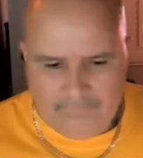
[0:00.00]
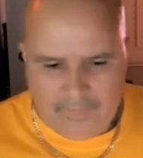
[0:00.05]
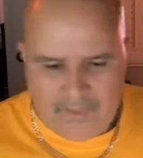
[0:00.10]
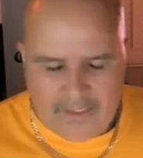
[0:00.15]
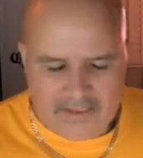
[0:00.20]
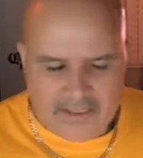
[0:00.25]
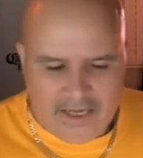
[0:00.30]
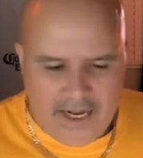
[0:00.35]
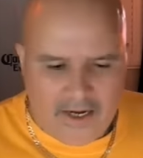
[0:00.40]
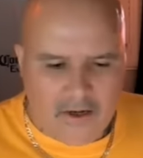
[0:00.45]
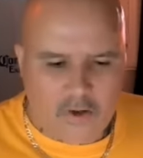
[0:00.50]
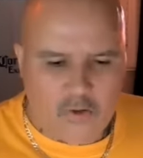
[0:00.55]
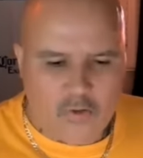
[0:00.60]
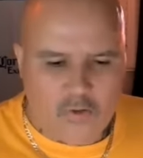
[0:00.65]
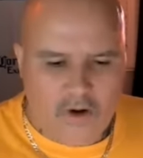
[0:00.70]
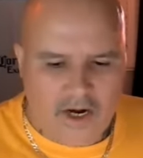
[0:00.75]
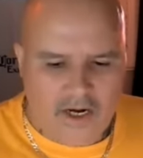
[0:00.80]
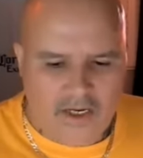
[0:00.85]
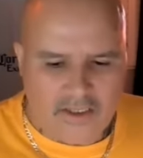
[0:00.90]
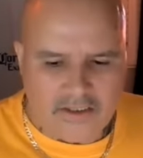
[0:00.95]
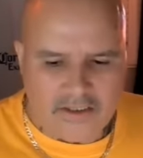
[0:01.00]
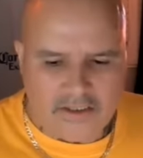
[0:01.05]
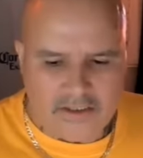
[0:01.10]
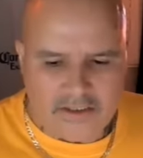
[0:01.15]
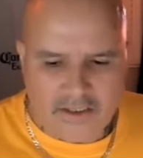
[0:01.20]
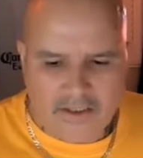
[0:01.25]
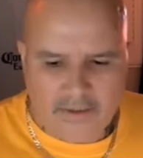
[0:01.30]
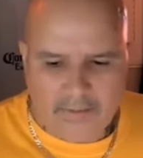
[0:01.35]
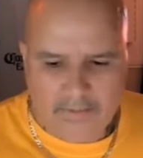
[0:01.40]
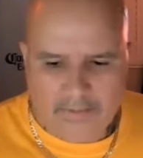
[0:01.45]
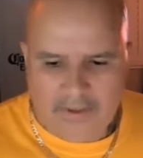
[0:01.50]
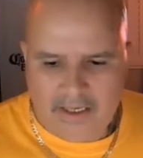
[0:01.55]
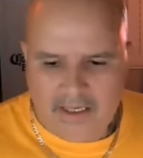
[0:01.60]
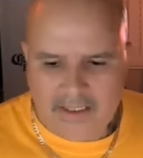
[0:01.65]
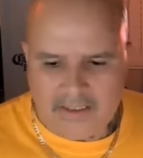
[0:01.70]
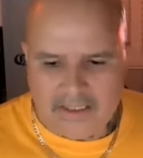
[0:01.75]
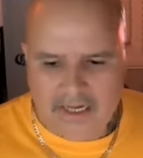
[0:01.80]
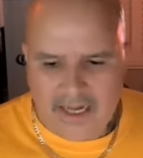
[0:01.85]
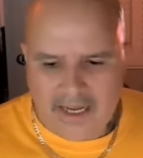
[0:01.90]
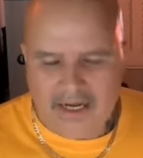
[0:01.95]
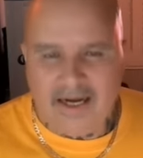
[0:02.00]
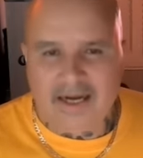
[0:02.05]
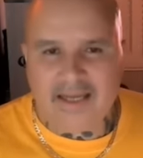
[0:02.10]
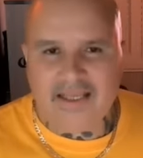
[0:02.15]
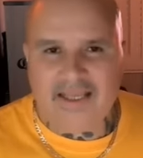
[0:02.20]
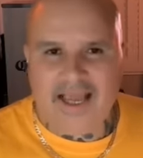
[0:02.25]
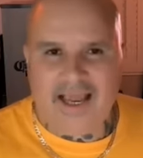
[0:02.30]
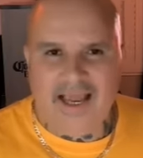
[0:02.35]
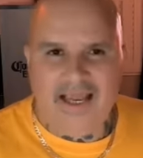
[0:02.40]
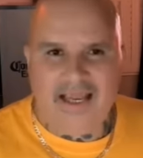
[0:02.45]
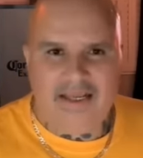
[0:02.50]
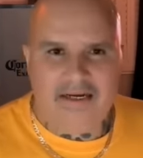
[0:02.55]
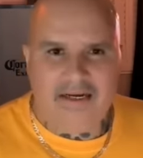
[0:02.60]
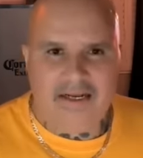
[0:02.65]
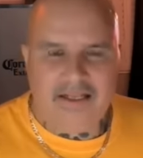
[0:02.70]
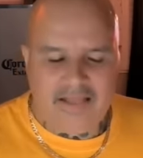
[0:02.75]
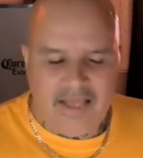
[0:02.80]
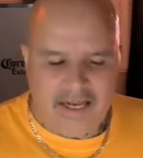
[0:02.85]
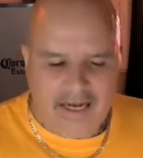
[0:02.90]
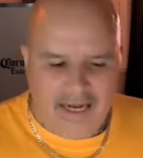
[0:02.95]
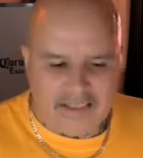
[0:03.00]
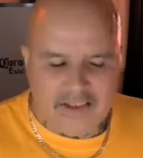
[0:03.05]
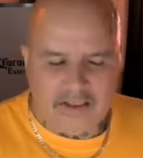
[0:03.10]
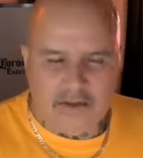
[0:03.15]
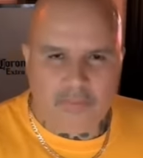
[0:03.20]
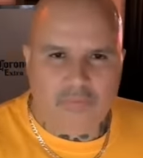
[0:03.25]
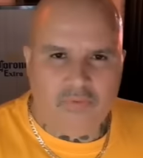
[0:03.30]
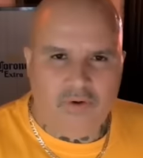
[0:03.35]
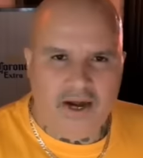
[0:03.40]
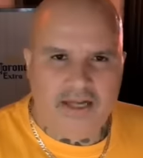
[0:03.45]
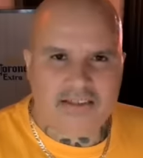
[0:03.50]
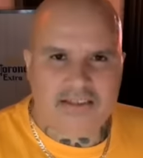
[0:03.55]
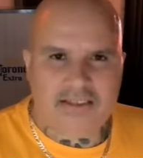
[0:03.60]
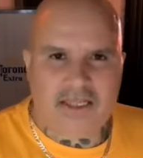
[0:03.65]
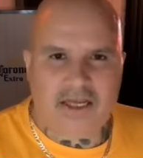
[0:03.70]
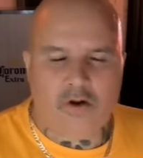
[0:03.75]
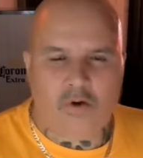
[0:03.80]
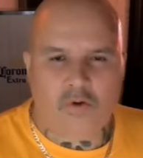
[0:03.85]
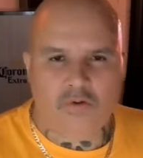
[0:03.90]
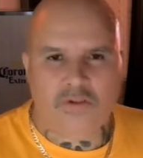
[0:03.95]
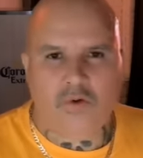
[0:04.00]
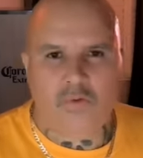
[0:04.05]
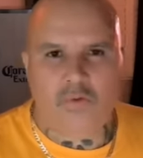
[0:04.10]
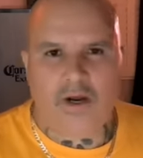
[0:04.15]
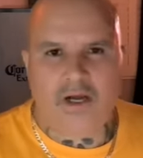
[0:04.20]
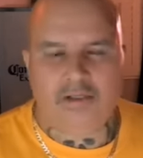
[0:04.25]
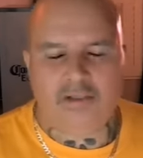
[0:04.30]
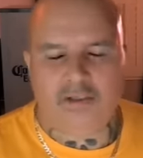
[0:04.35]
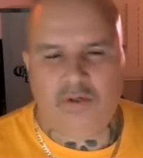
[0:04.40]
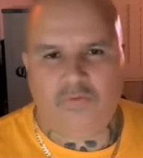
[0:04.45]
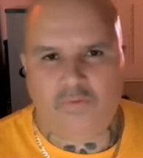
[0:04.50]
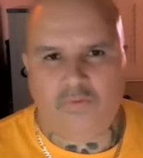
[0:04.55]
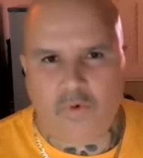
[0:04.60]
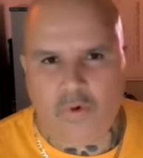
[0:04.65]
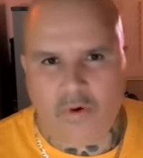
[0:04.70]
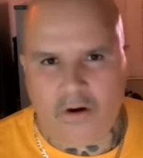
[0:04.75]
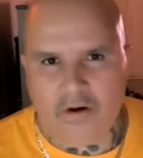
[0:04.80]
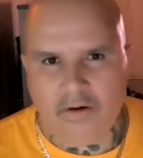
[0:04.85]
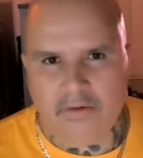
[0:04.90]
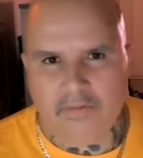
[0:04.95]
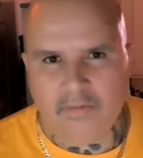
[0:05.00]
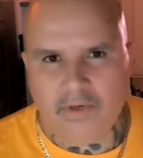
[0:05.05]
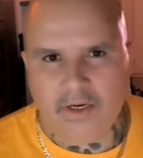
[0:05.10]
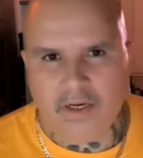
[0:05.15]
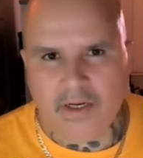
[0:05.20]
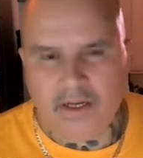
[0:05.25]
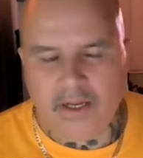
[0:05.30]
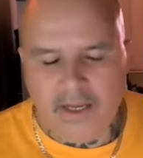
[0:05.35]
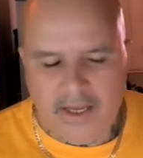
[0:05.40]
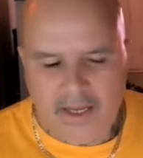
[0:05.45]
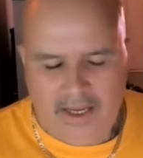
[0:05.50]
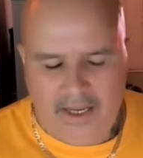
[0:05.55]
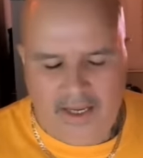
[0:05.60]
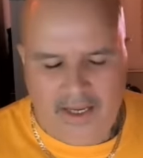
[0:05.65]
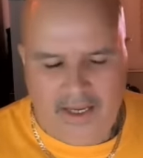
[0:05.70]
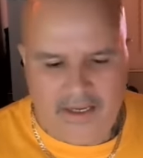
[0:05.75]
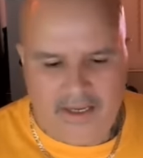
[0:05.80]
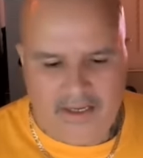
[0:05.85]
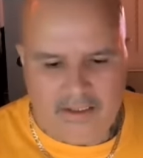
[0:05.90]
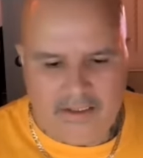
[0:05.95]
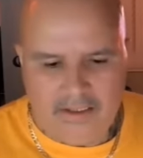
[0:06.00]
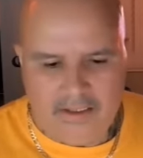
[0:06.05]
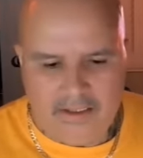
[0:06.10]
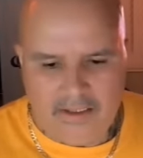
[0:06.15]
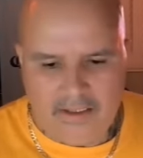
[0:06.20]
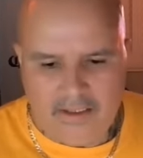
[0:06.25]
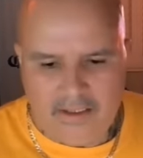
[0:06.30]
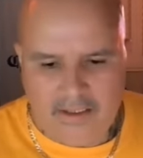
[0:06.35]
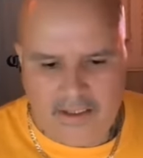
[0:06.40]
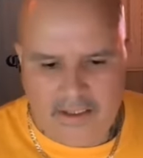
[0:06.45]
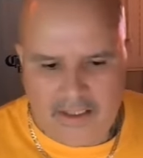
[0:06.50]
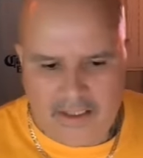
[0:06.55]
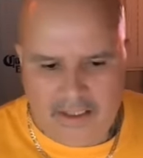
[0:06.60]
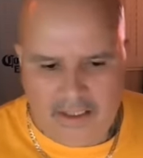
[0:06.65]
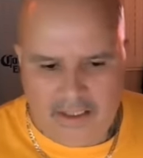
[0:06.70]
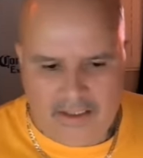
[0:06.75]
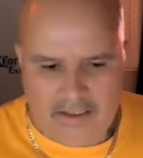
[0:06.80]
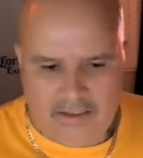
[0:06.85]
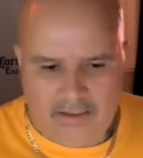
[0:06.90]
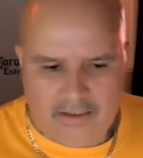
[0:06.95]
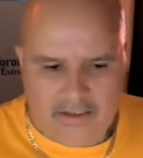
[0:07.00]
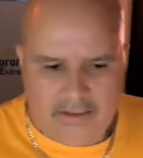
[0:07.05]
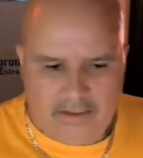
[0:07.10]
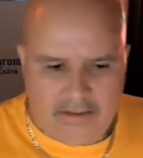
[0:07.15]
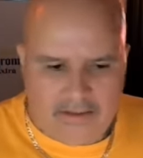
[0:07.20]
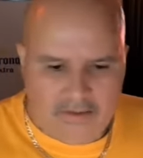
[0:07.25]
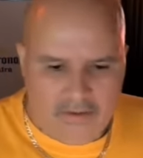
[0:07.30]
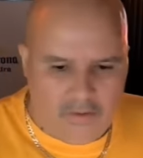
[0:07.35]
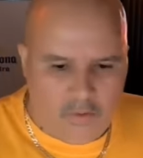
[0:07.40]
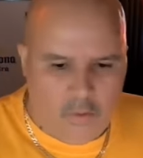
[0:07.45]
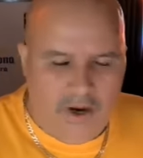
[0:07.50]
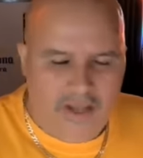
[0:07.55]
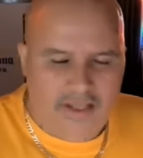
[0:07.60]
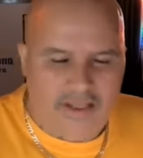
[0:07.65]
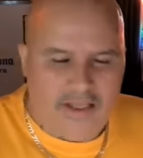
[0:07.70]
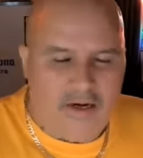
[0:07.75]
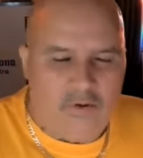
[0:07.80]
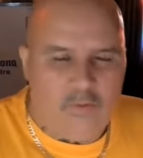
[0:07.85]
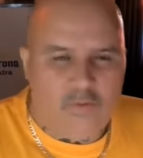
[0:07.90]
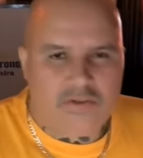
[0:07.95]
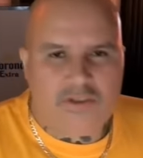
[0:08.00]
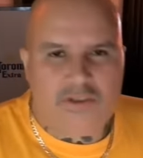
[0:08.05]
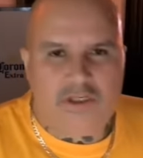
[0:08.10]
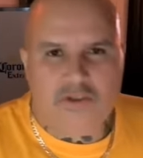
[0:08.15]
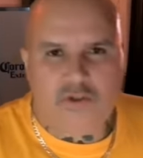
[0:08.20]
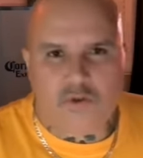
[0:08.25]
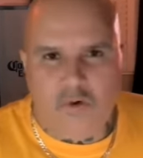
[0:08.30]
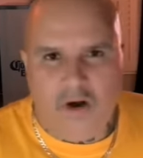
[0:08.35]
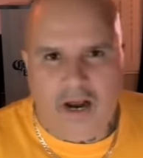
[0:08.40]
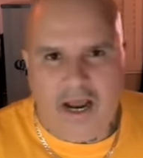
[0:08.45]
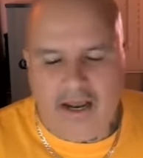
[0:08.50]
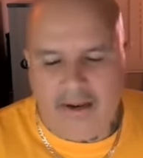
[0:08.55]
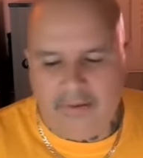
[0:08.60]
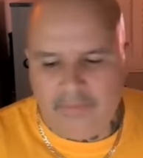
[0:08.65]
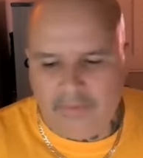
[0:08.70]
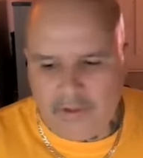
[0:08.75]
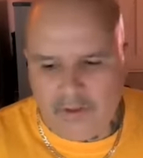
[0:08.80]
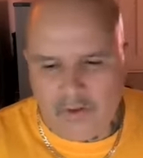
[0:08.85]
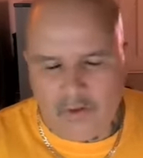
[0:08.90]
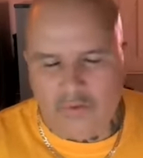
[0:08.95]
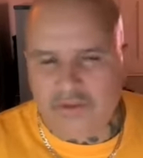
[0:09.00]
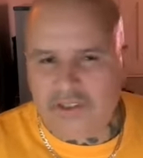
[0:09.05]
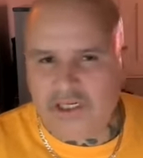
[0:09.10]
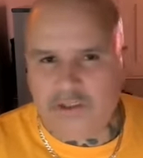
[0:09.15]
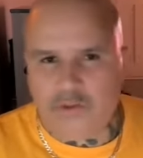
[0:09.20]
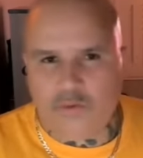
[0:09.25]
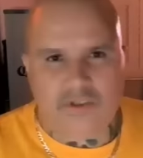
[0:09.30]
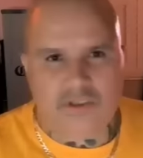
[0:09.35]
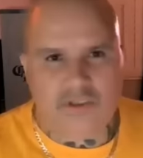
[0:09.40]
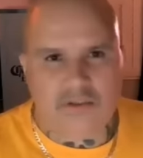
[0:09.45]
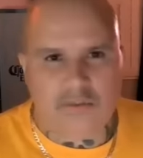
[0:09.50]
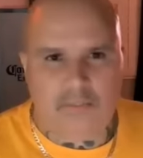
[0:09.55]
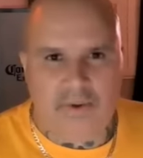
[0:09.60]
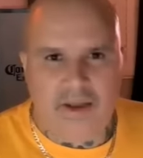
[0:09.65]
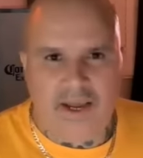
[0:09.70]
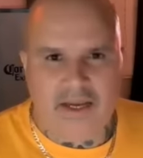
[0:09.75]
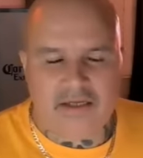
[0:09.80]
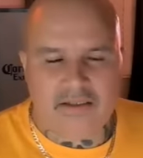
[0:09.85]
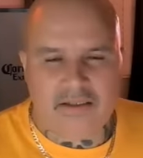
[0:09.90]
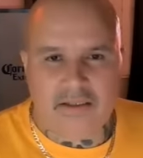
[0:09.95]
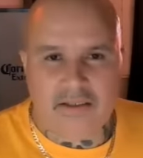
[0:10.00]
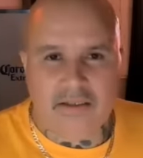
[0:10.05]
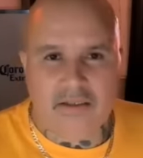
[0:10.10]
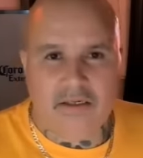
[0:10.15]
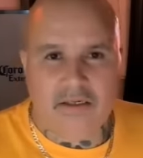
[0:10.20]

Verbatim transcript: it's not a crutch but it's like a cane that has a brace that goes around your forearm and you know the way that it was described no disrespect